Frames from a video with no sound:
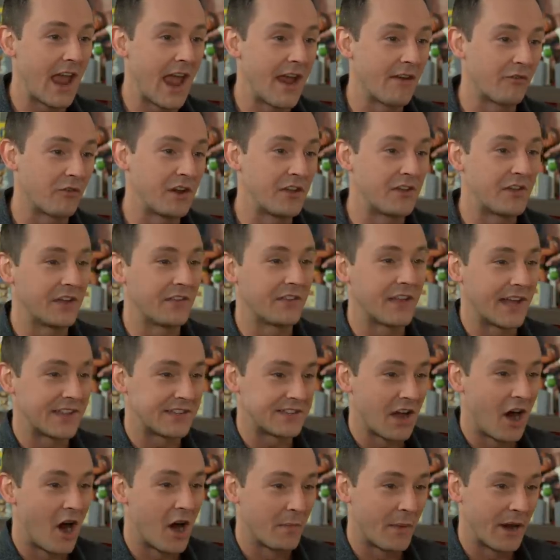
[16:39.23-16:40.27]
everything that's
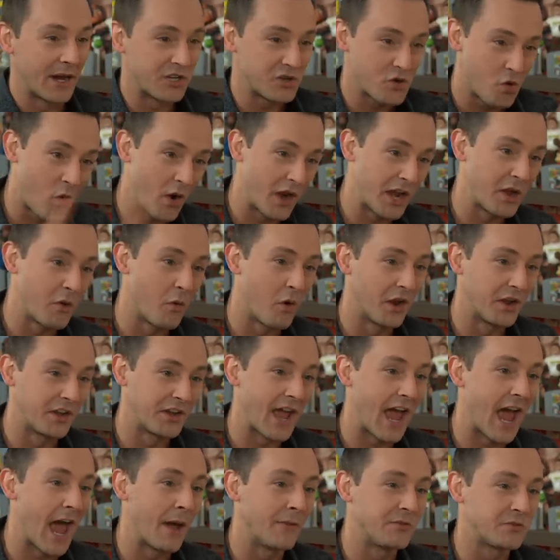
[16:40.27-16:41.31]
on my 21
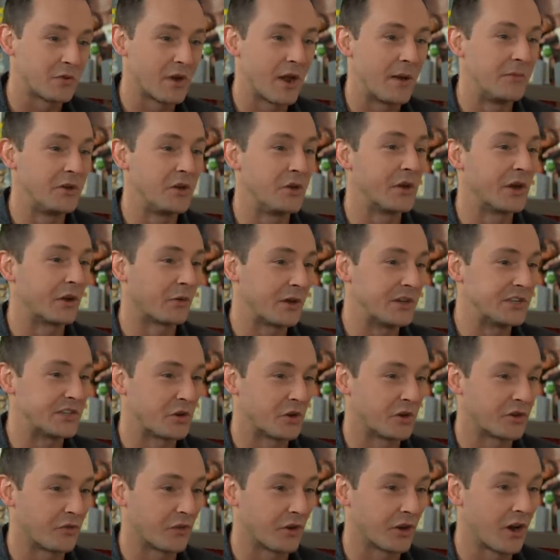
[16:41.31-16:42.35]
tabs when I'm doing research for